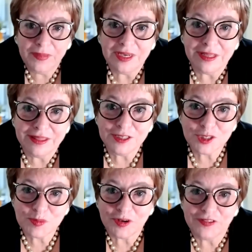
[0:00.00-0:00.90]
Nothing
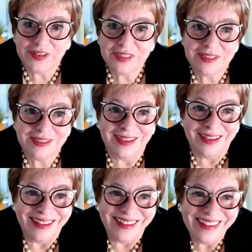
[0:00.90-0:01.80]
is perfect.
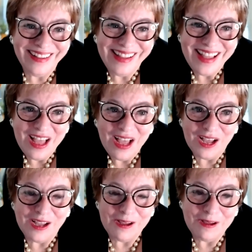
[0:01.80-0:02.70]

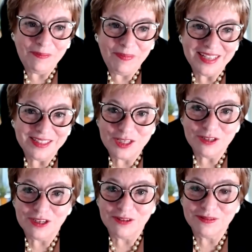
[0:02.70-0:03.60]
And so
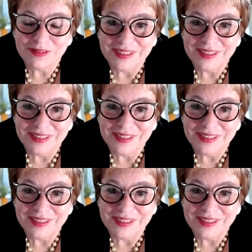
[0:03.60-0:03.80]
don't